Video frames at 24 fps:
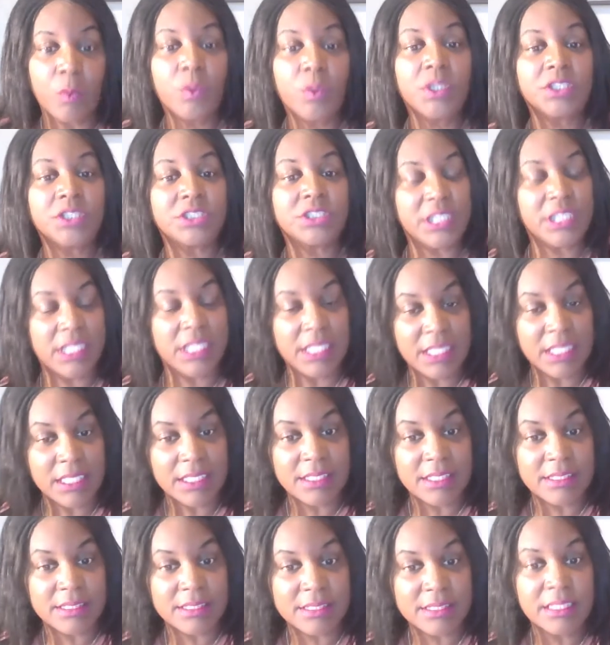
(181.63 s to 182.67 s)
which
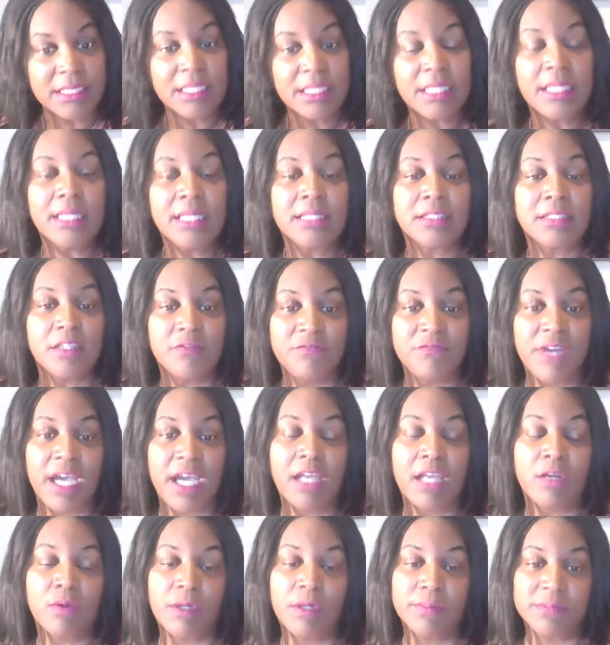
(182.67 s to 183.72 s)
is the
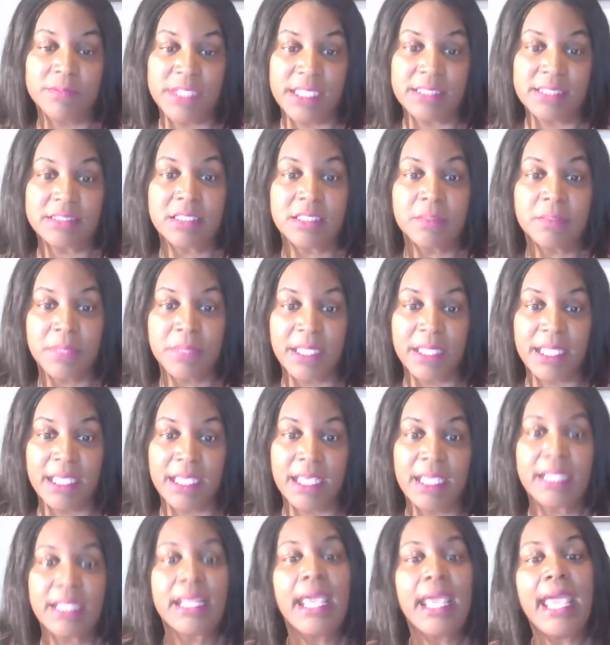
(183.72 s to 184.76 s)
follow up testing
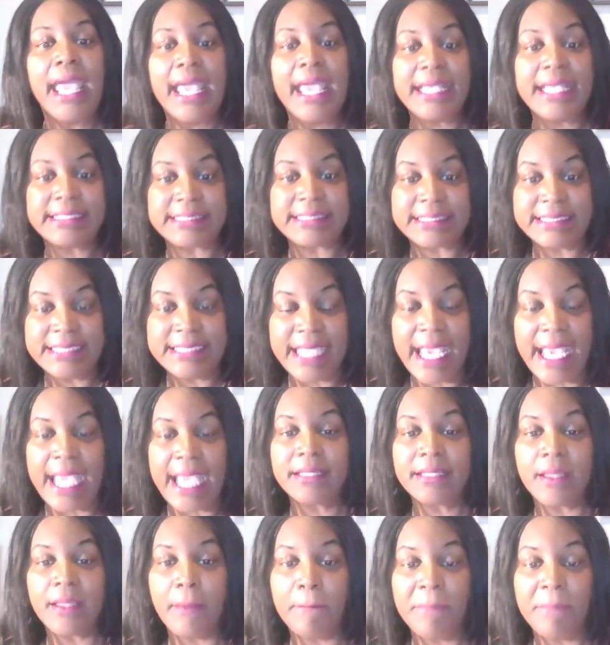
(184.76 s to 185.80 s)
plan, has not
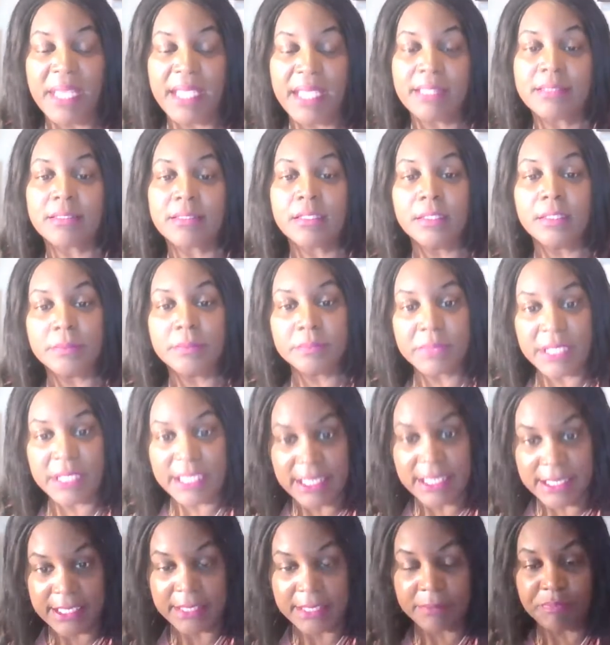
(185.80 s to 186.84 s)
been
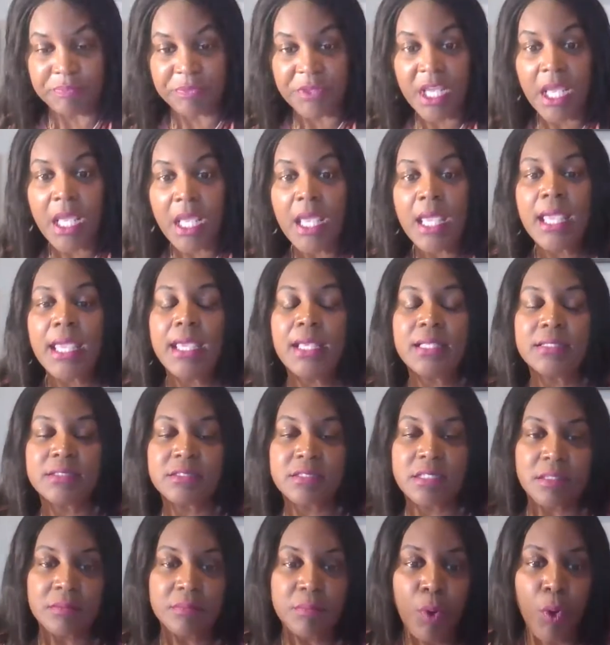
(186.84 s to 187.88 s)
completed. It's
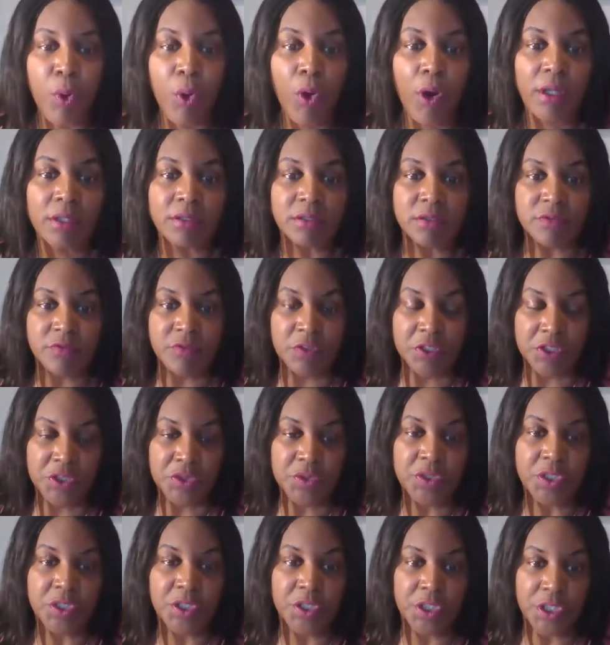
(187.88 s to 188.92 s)
important for
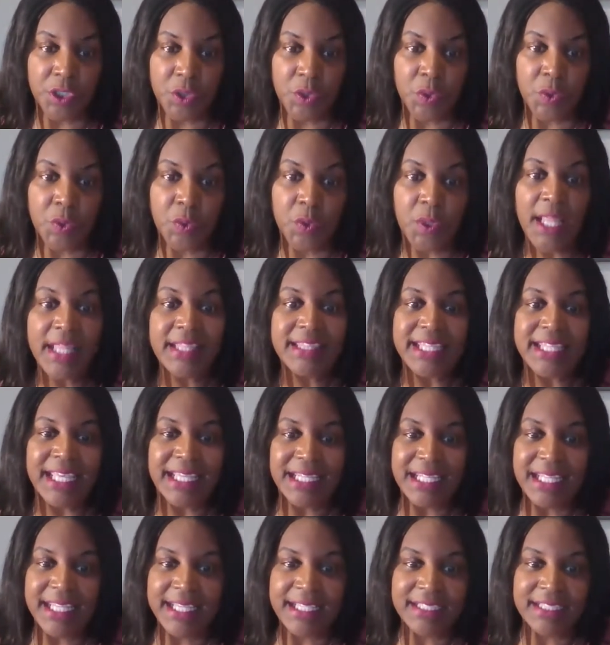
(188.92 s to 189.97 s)
you to know
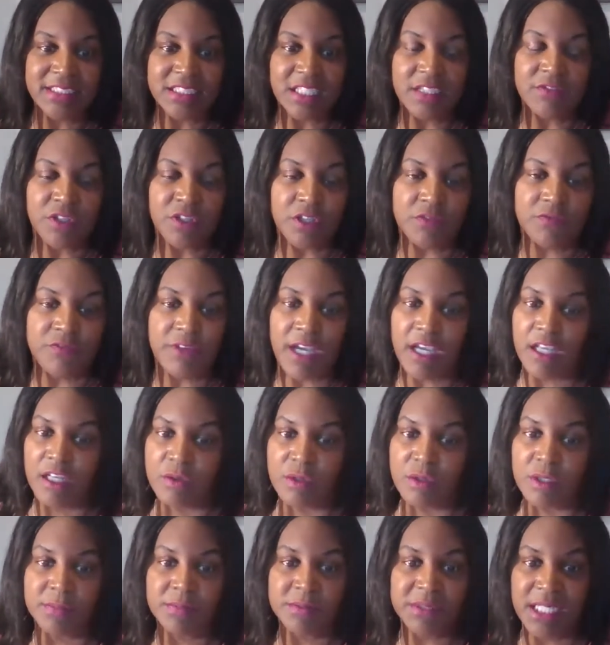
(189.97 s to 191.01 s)
that each of your
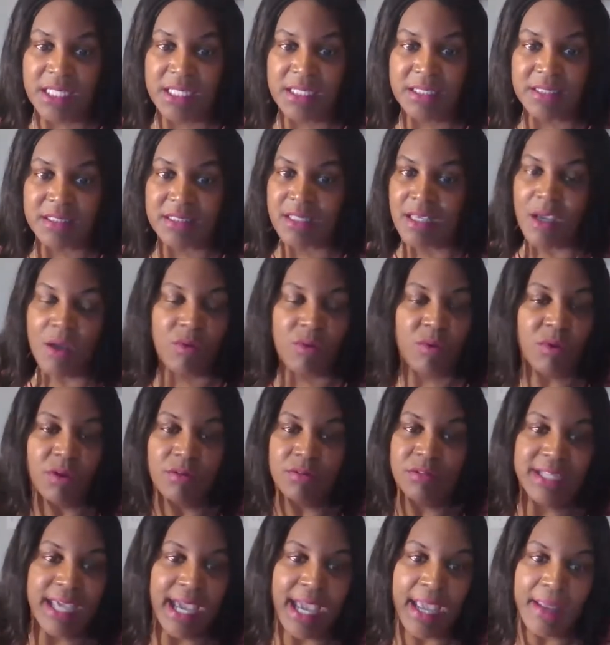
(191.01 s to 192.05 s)
follow up tests will
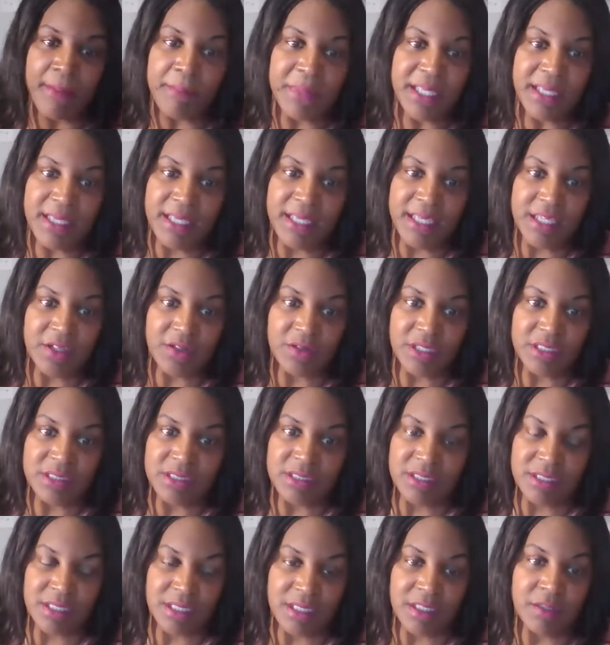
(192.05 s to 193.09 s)
not be entered
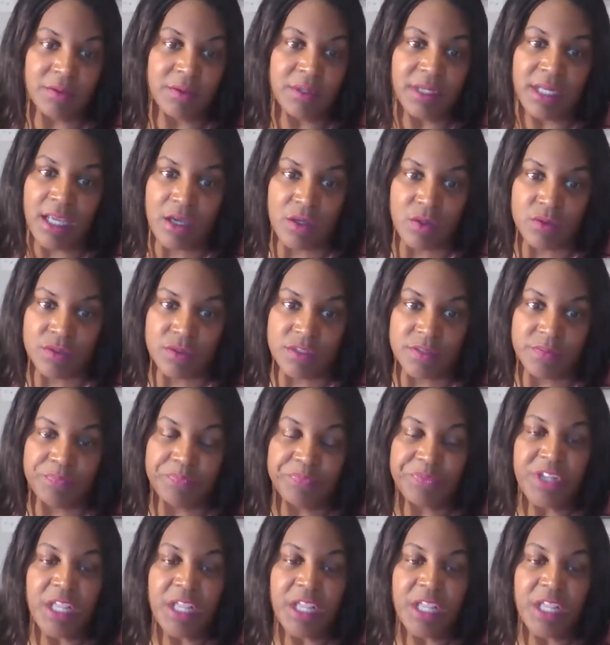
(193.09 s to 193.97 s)
into the clearinghouse.